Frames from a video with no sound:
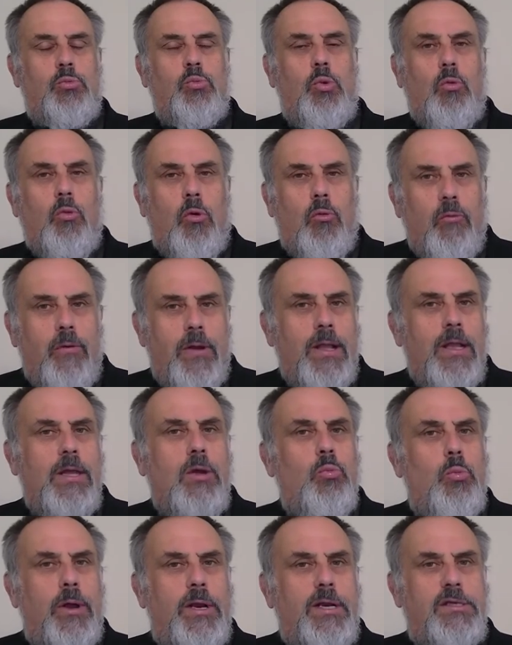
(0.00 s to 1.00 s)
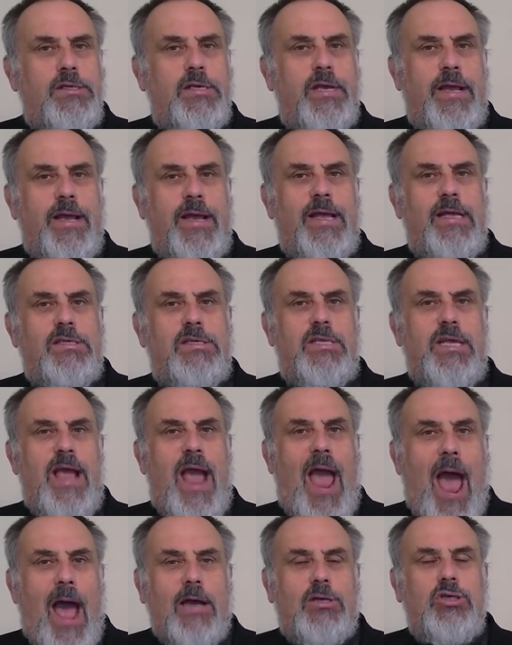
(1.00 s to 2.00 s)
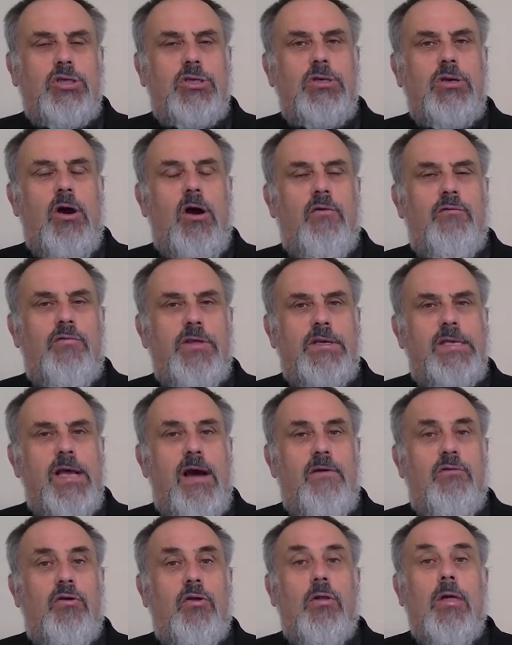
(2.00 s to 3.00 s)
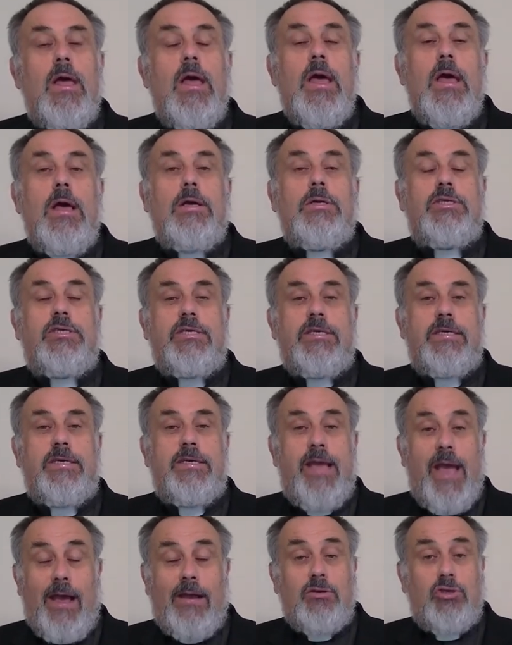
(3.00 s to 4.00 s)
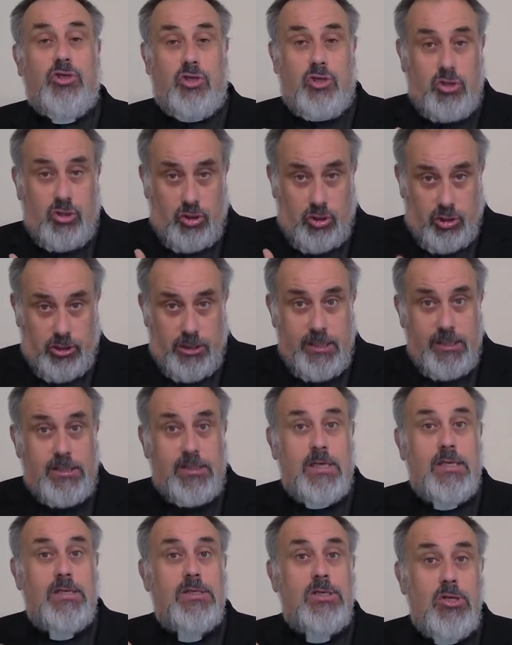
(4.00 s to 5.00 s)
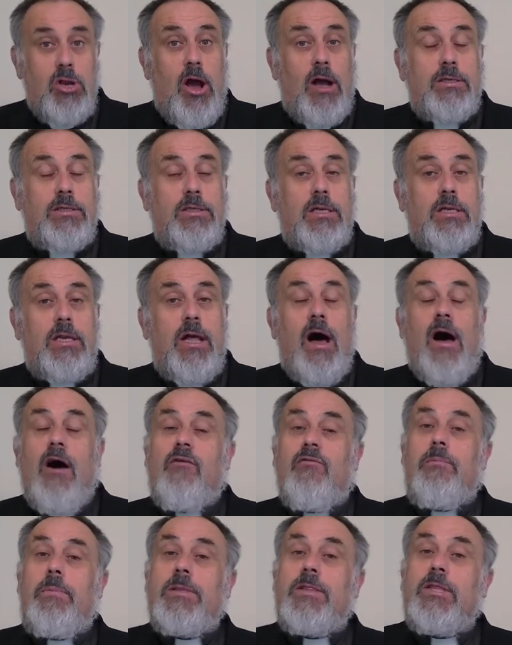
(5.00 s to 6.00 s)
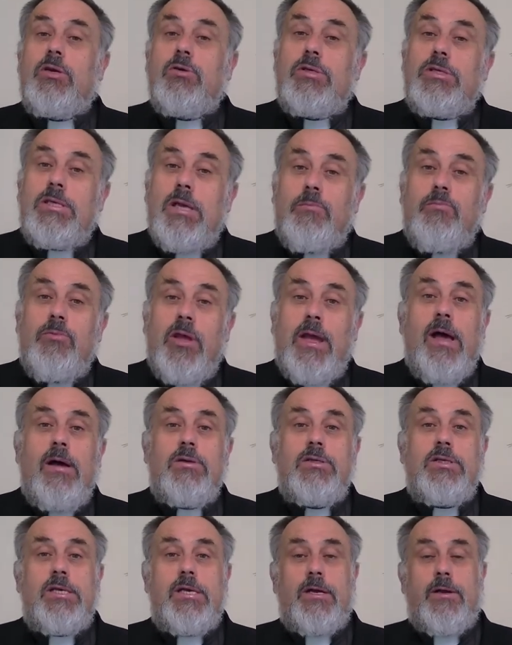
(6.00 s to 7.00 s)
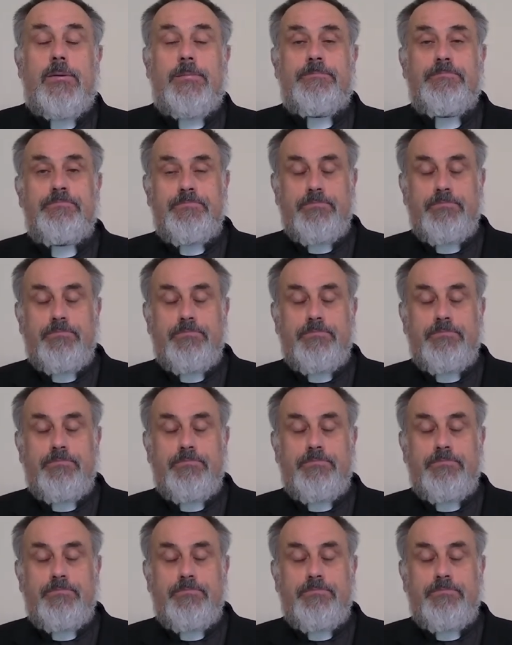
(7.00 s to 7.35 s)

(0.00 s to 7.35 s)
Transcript: What we're really witnessing is the action of the devil to get Jesus not to love. But there's something else here.